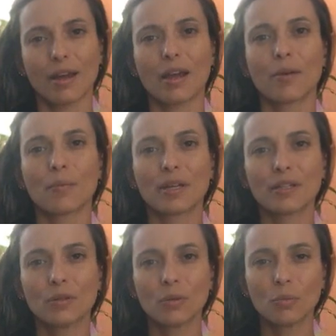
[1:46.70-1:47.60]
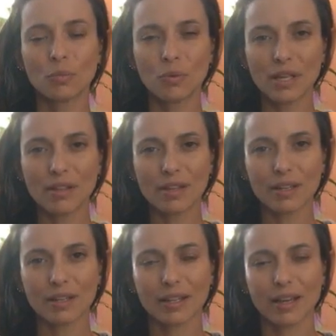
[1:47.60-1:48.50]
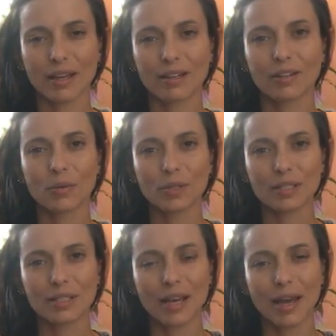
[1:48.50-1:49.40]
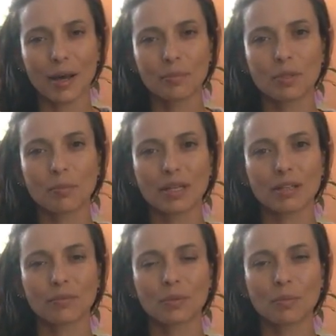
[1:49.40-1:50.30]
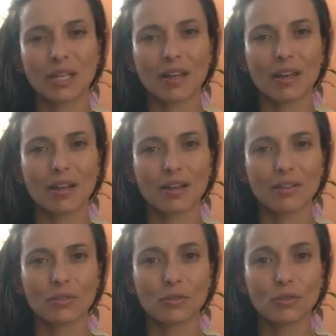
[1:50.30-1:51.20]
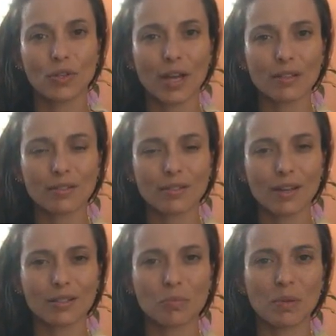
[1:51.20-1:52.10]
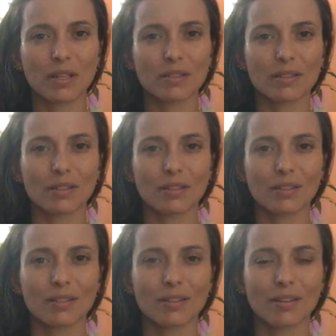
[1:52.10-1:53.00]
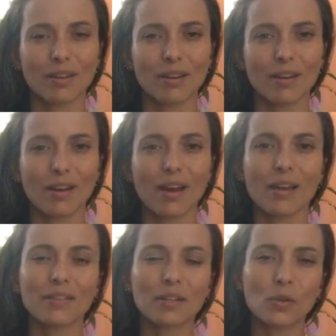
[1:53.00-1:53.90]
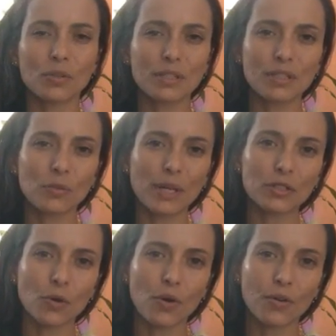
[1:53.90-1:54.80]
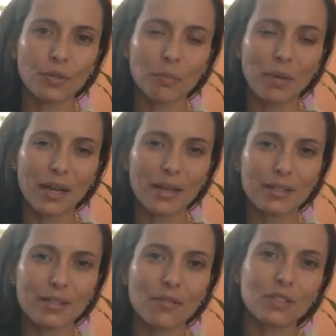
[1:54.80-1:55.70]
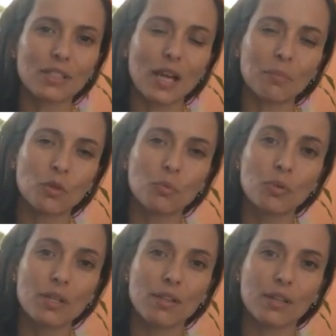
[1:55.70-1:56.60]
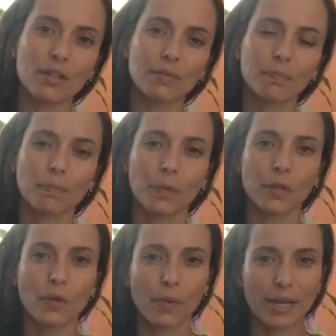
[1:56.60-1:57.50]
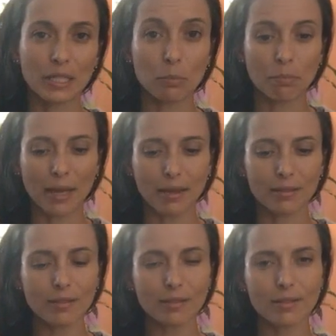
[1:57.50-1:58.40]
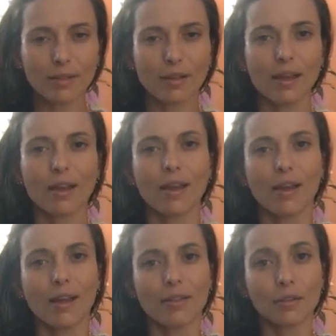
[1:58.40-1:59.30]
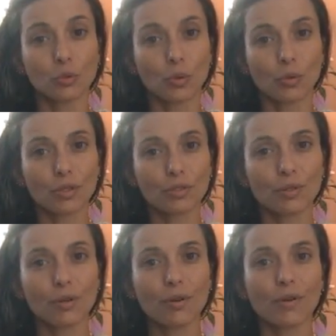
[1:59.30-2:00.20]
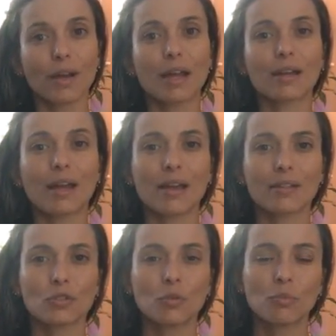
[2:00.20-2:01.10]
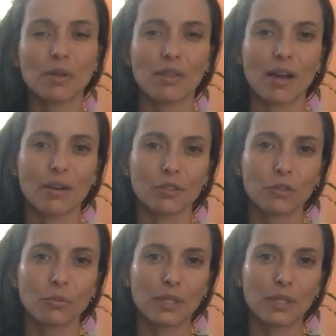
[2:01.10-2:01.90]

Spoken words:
And when you breathe in again, notice the abdomen, ribcage, chest expanding. And then continue at your own pace. Every time you breathe in, you expand the torso, and as you breathe out, you